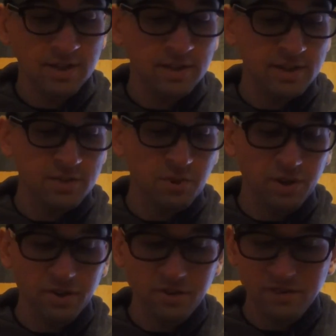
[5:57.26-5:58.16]
these
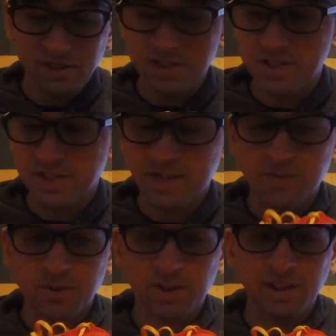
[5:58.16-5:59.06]
welded overlays just give
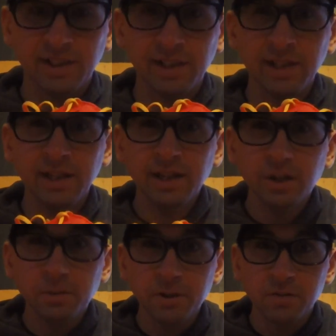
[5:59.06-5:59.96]
you a
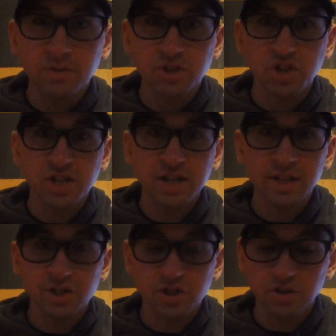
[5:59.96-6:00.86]
little bit of rigidity
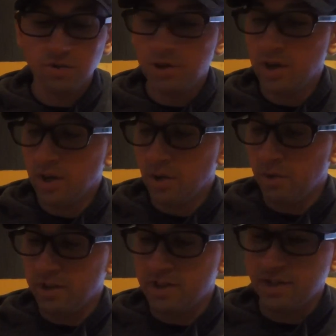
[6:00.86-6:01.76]
in the shoe,
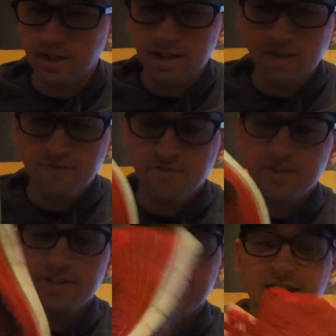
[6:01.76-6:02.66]
which the Nike
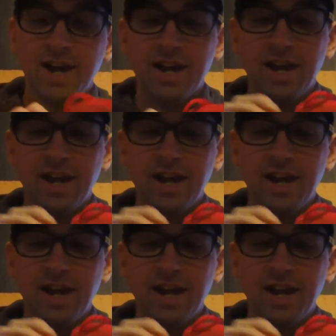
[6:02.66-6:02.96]
Free does not